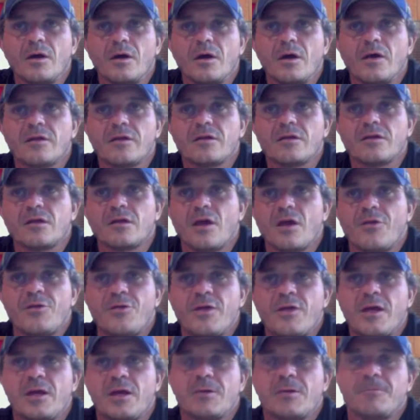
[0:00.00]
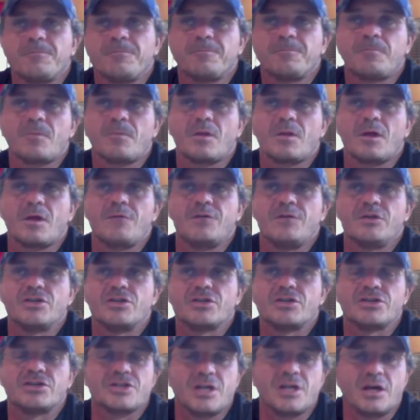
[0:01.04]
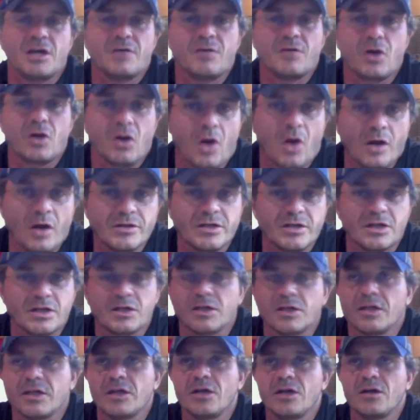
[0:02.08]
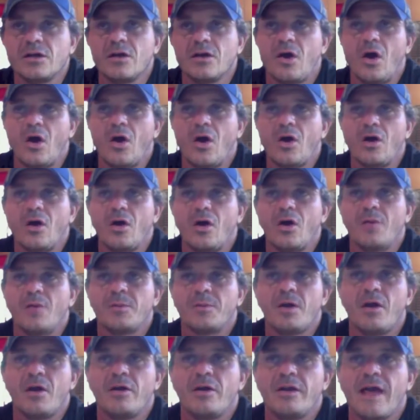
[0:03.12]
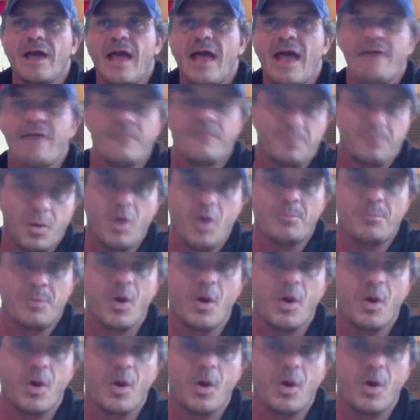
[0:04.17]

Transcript: I think if you just think of it logically, I'm going to have